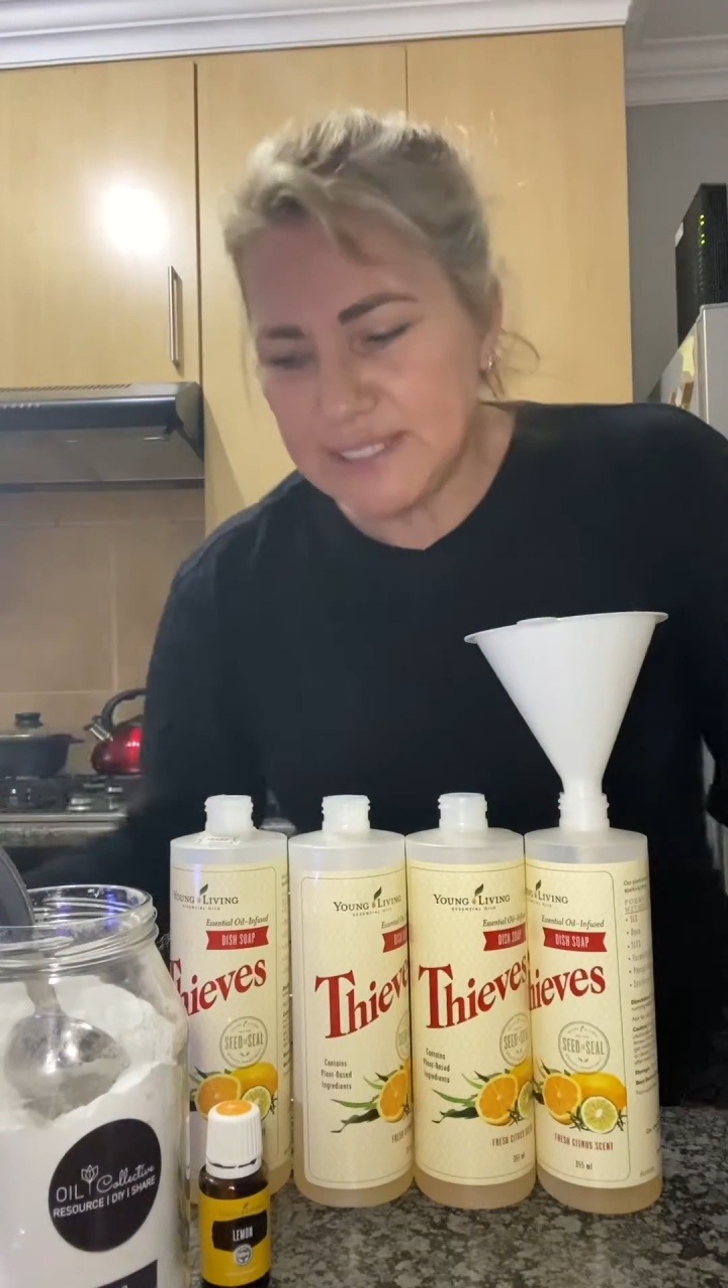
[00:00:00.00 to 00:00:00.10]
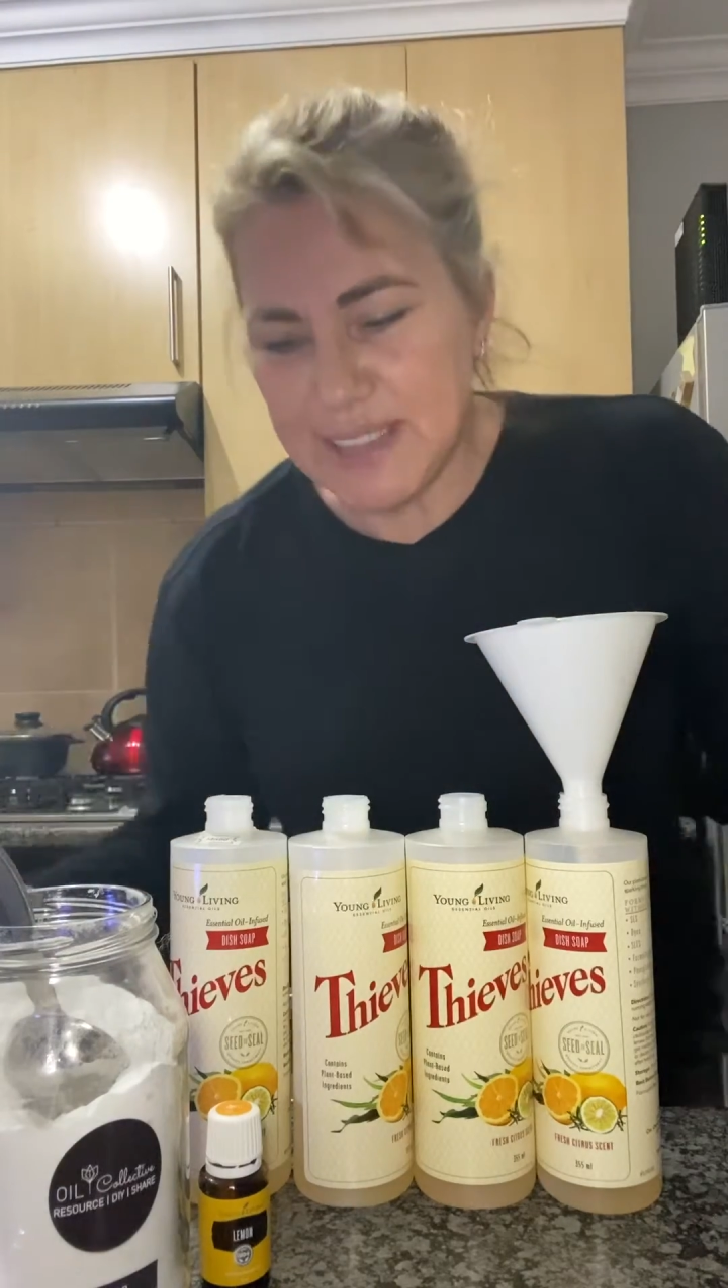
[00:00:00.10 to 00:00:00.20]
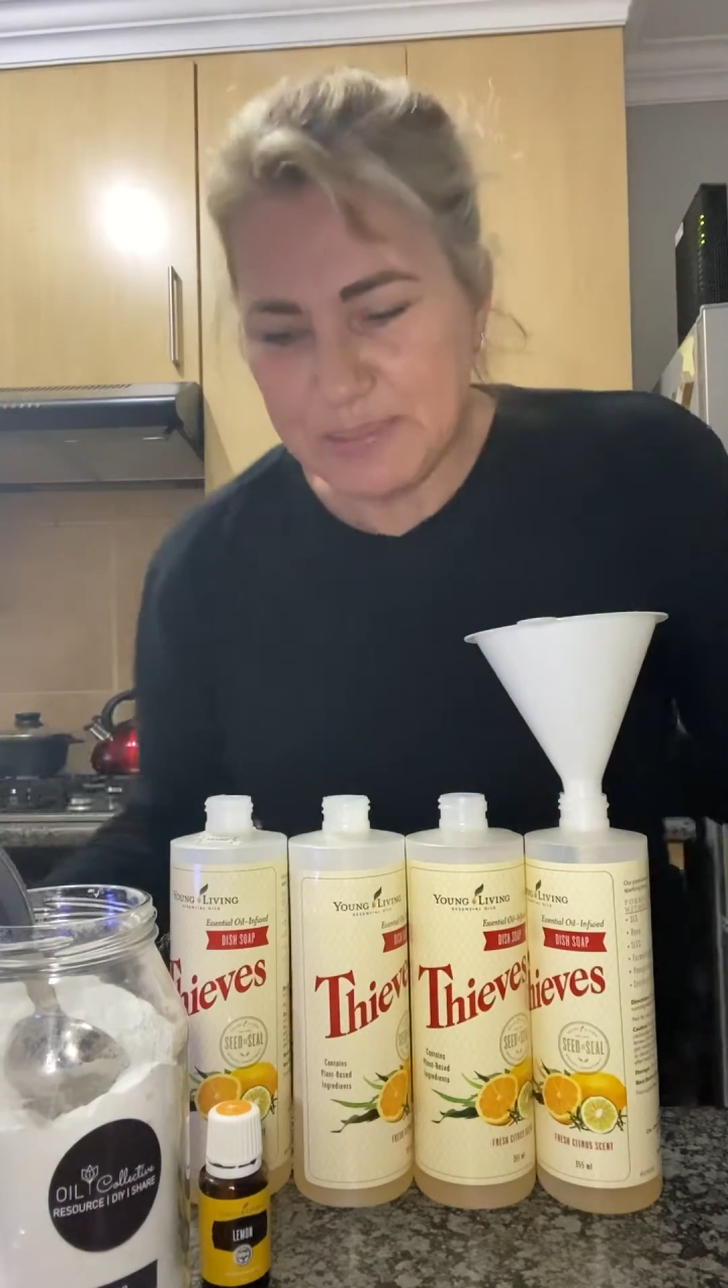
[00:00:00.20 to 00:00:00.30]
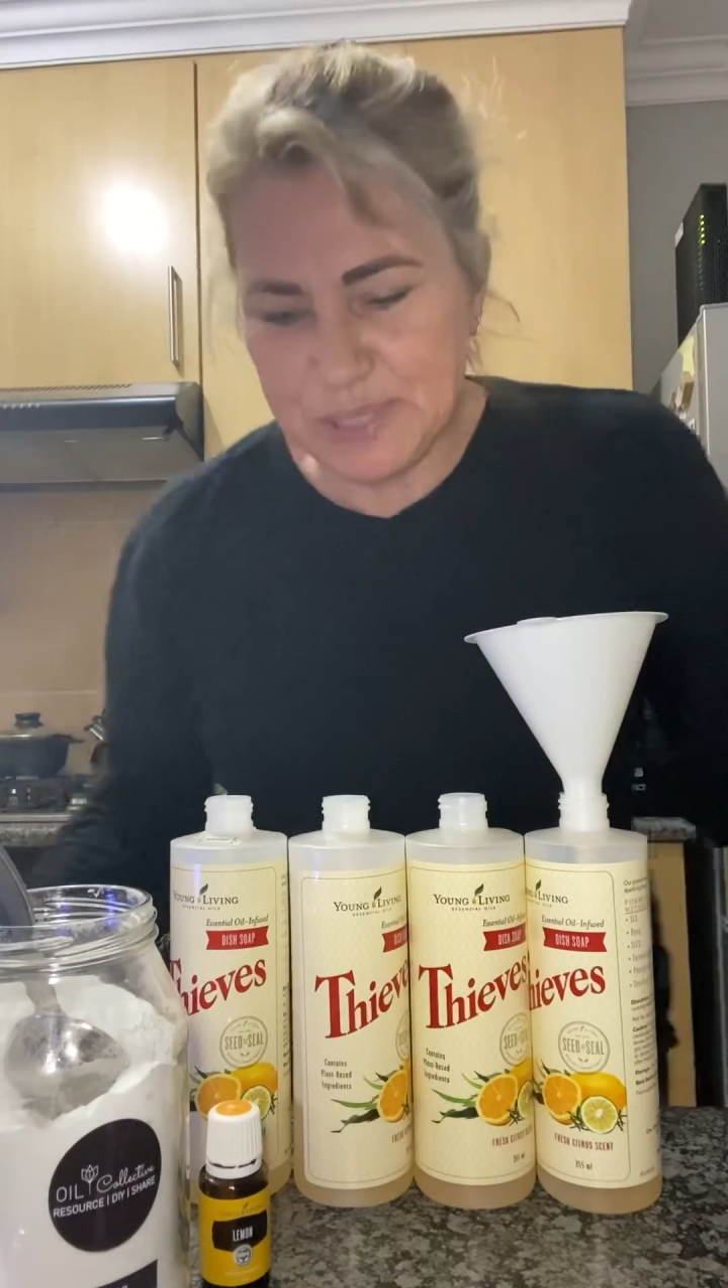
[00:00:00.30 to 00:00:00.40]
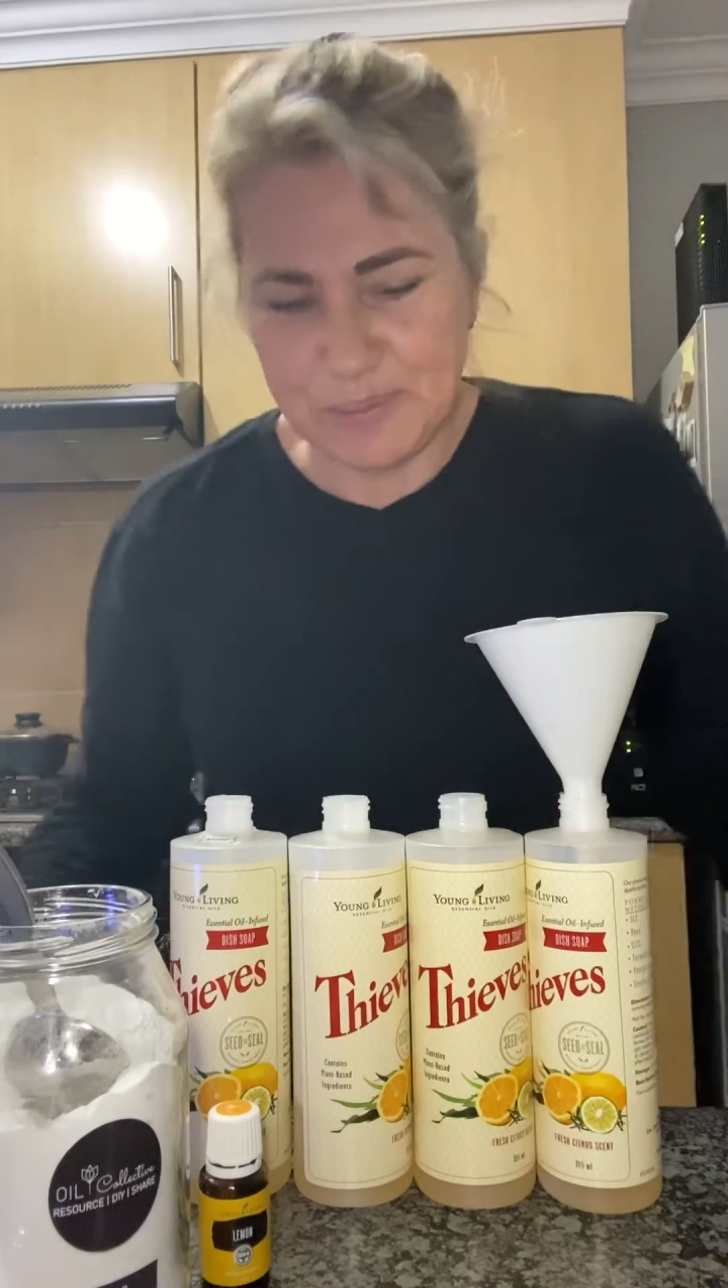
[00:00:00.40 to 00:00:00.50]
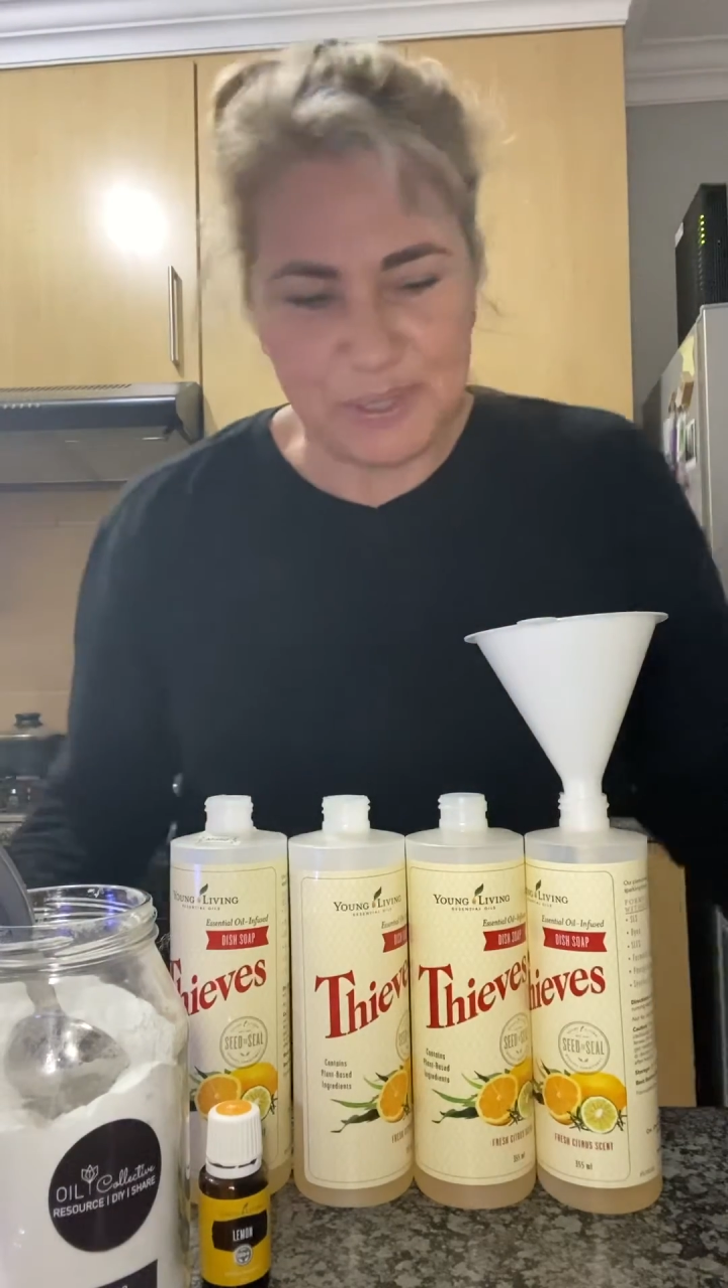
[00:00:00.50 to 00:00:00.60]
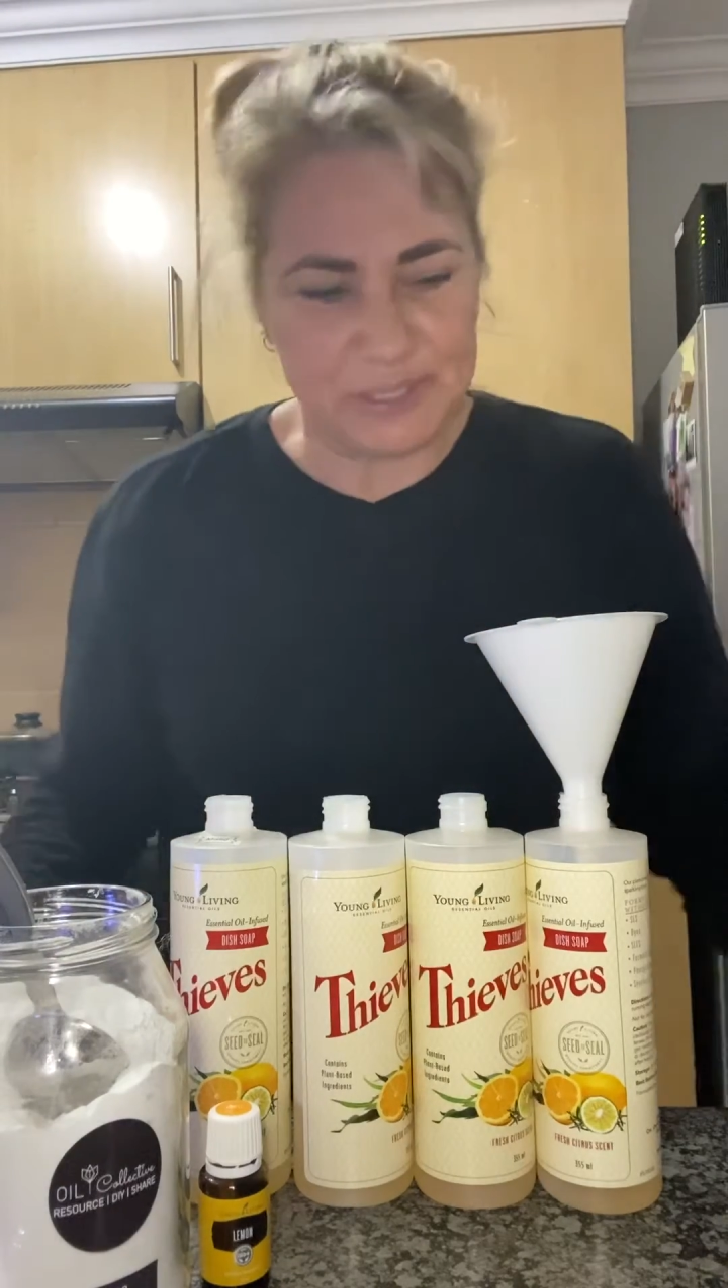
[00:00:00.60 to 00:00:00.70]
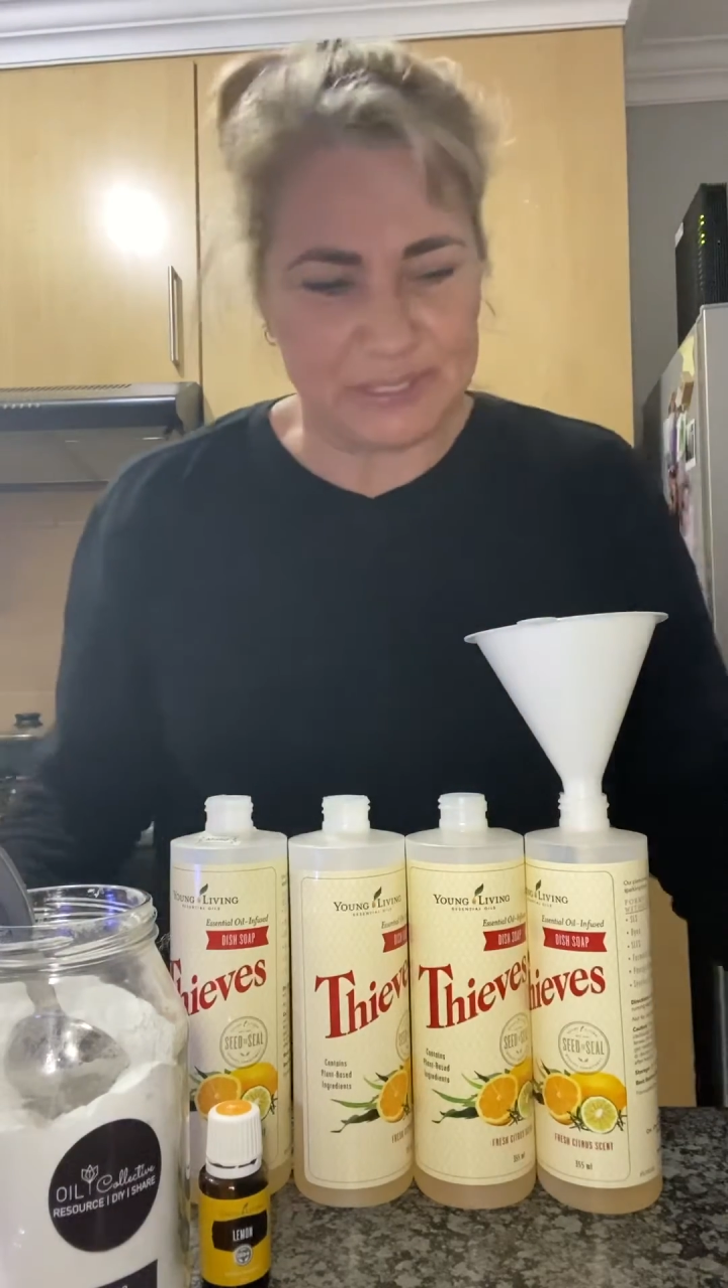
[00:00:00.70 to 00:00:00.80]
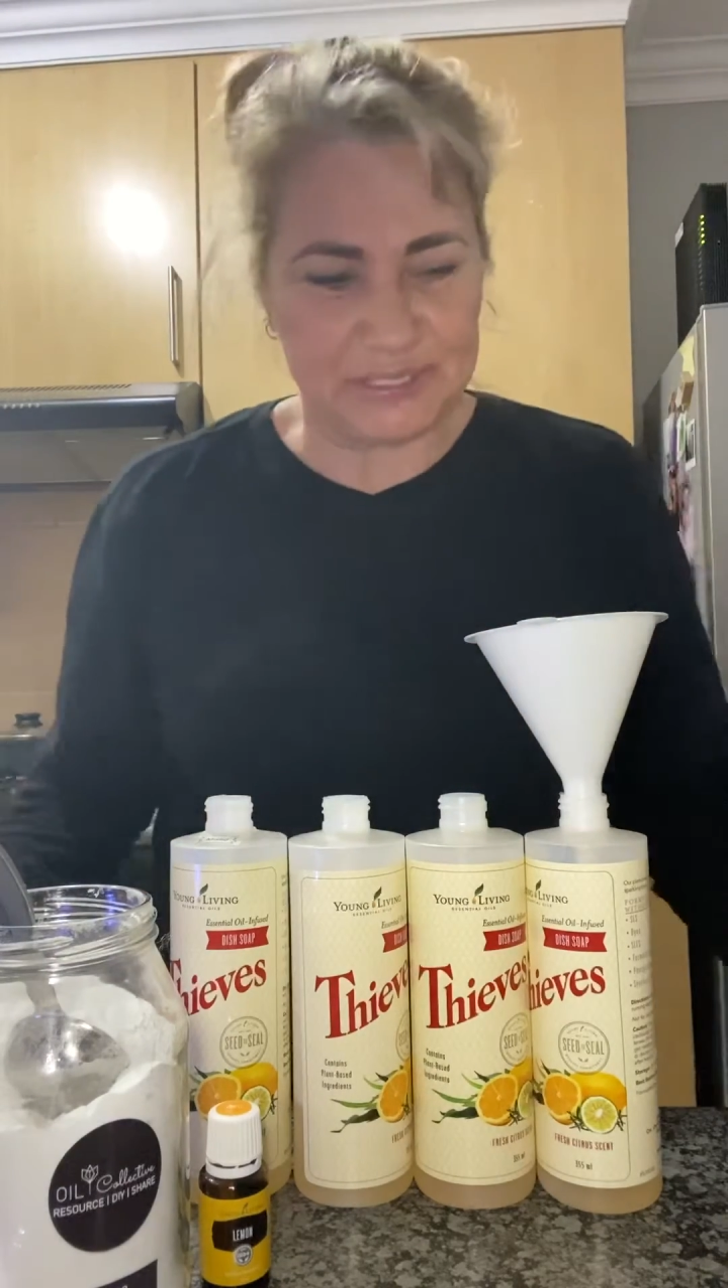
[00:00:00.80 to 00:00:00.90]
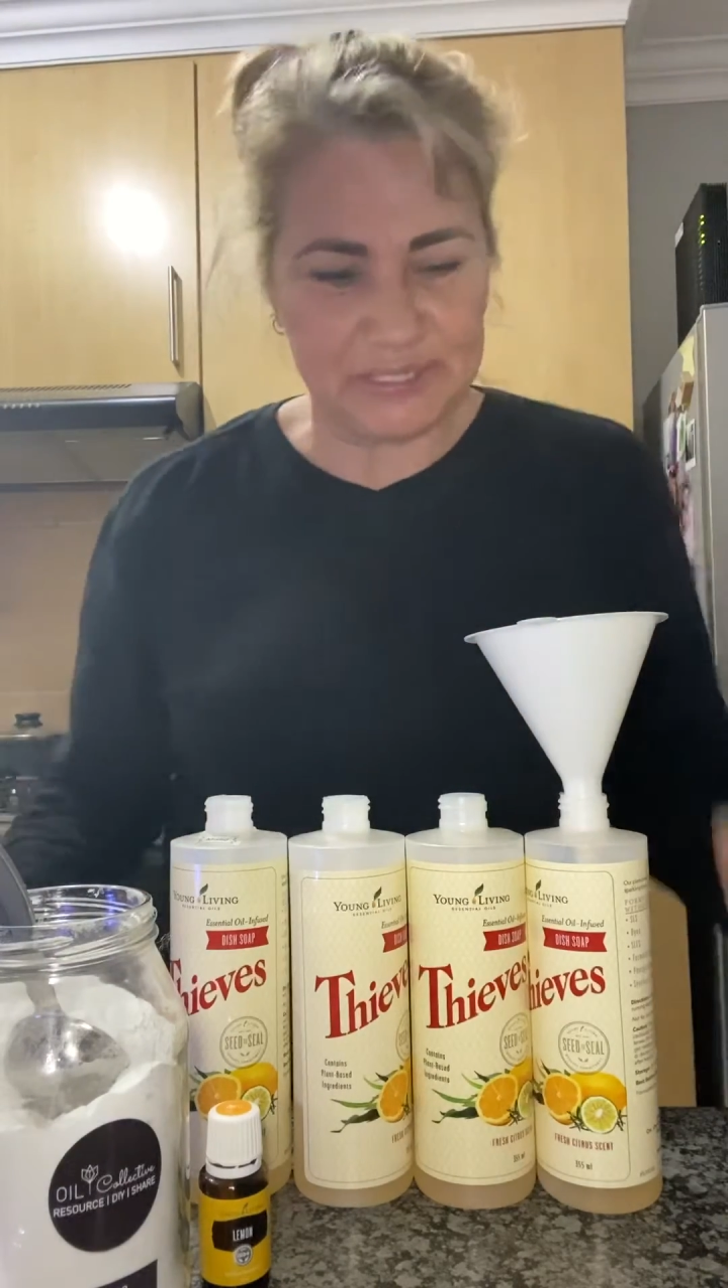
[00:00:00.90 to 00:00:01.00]

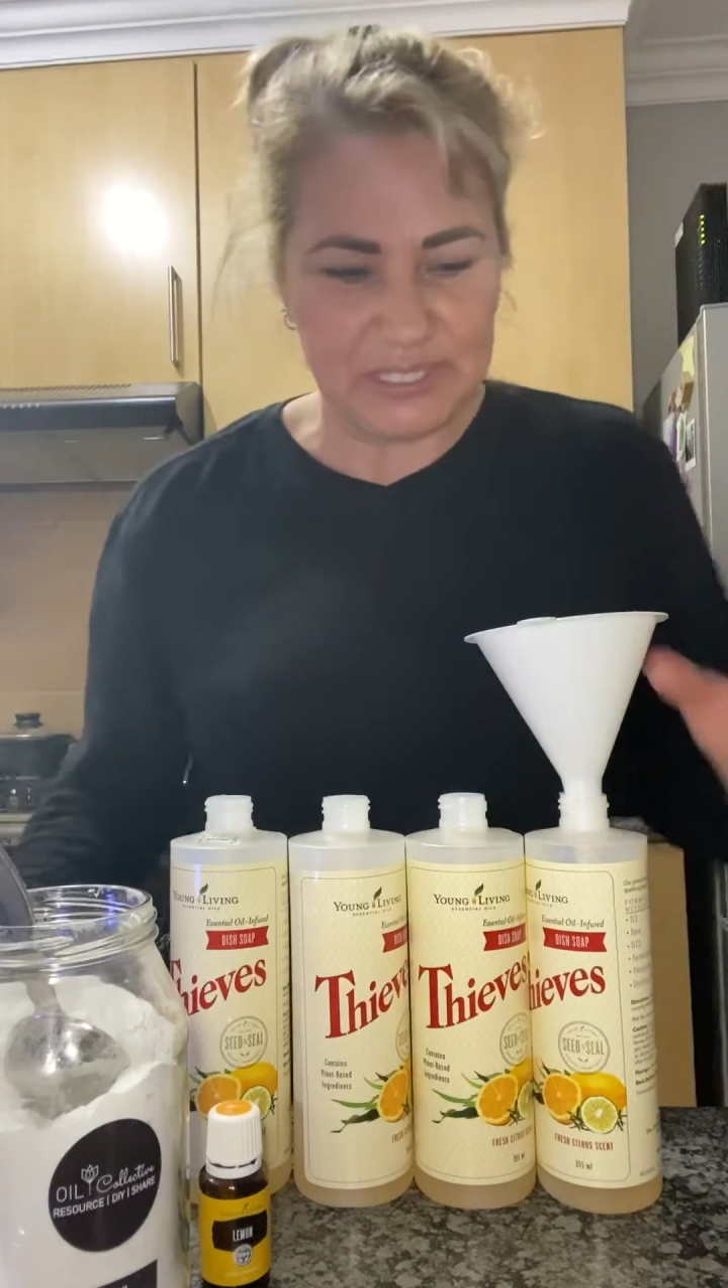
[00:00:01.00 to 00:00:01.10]
tablespoon